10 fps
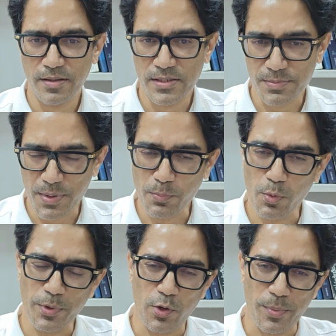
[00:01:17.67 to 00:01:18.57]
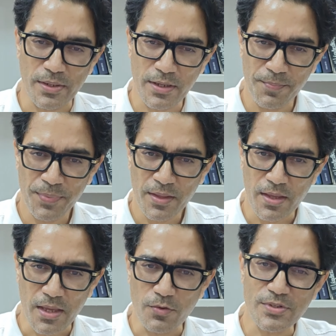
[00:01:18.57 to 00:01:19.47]
sphygmomanometer
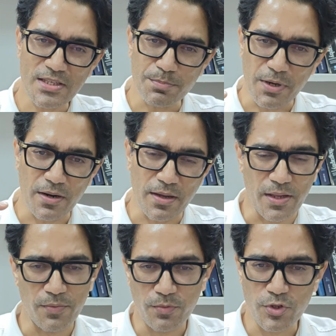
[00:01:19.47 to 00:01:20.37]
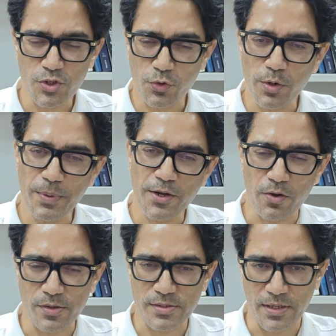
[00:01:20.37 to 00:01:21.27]
uses mercury, which could be
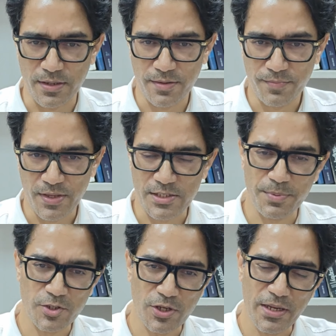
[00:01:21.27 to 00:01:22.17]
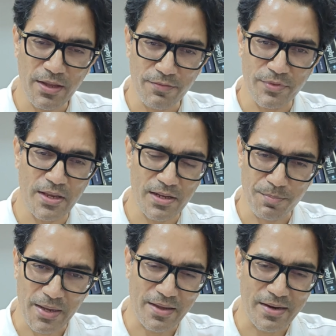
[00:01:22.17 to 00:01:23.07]
toxic, especially if there are
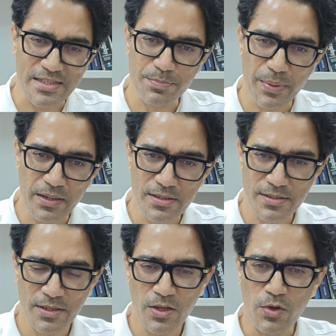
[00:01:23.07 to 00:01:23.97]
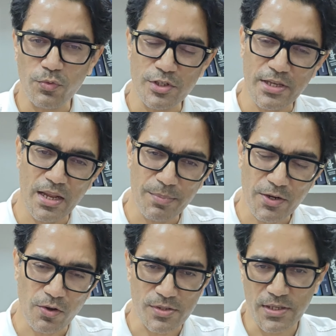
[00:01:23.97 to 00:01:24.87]
mercury spills, which can be
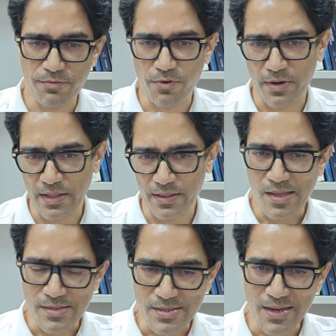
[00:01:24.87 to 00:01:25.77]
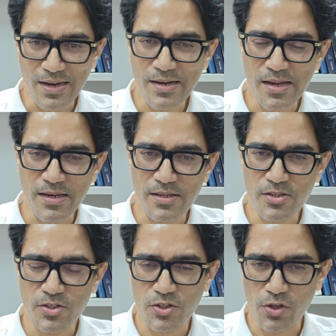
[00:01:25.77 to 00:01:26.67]
toxic for health. And second, it
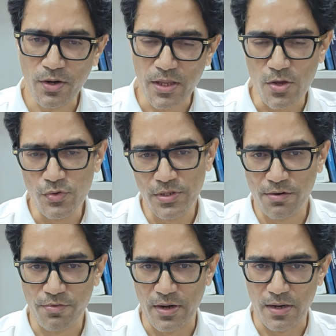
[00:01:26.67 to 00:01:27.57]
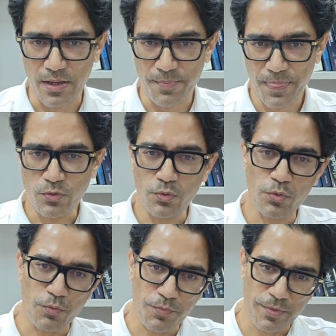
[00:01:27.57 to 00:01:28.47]
is not user friendly. To